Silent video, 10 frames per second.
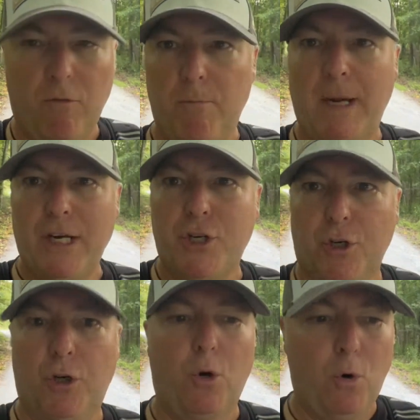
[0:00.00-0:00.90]

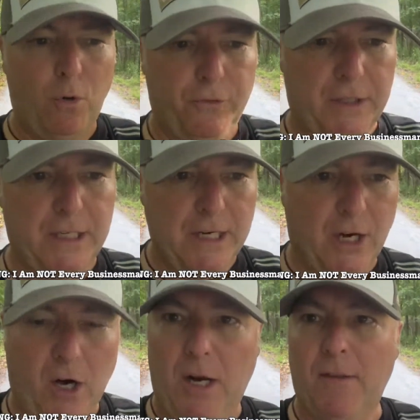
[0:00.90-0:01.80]
major goals in a
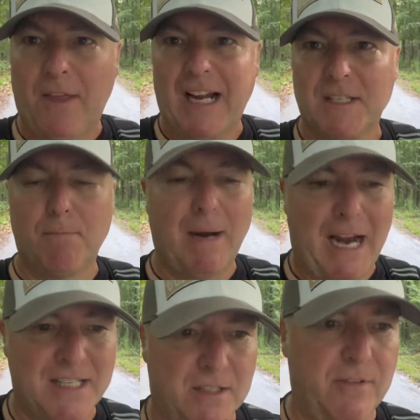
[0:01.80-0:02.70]
year. That's
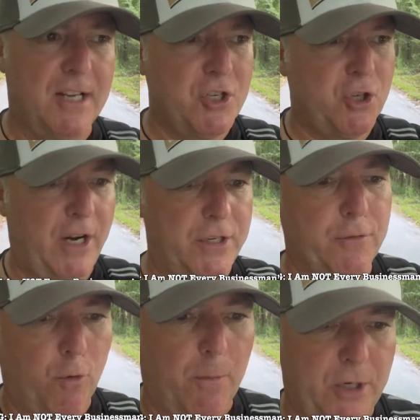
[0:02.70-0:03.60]
massive. That's
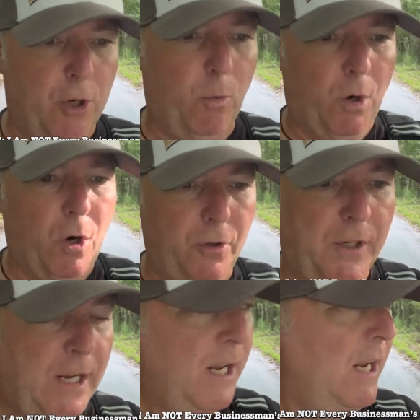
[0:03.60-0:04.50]
transforming your world.
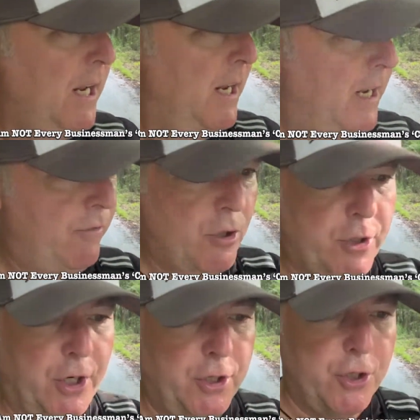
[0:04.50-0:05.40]
If you
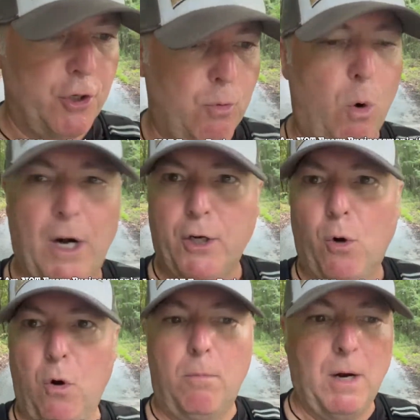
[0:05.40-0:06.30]
can do one
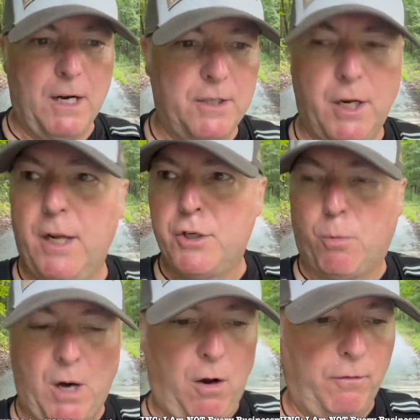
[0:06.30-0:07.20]
goal a month,
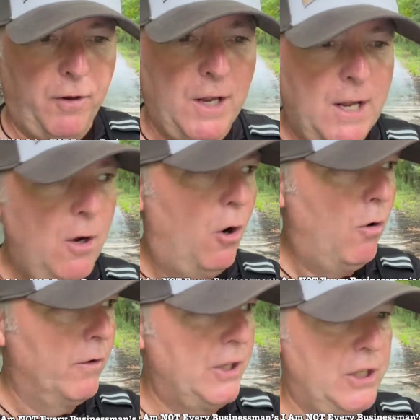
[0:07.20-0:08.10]
12
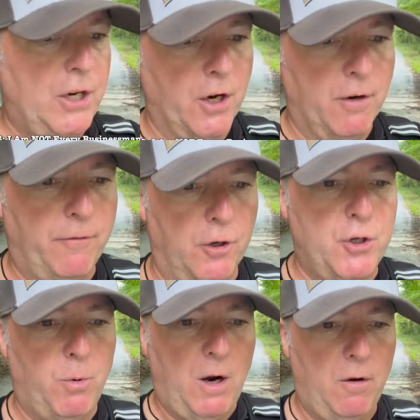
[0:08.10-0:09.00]
over the year for
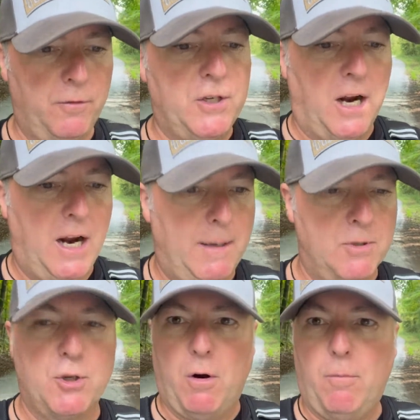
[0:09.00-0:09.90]
12 times,
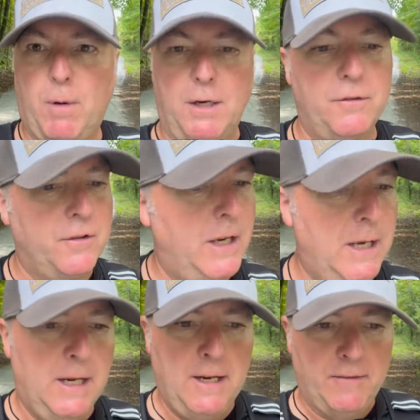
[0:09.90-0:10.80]
12 months,
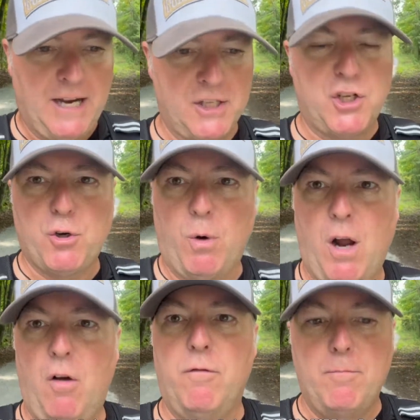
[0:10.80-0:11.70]
that's
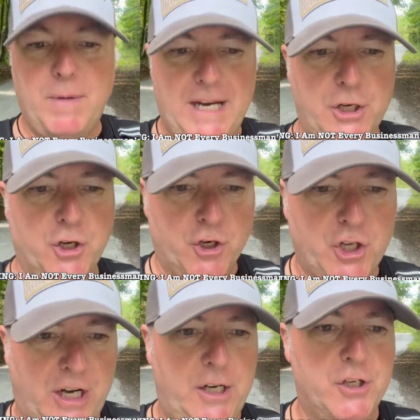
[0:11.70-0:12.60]
12 major
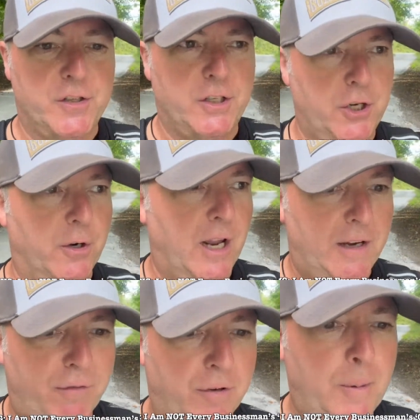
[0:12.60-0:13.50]
changes in your life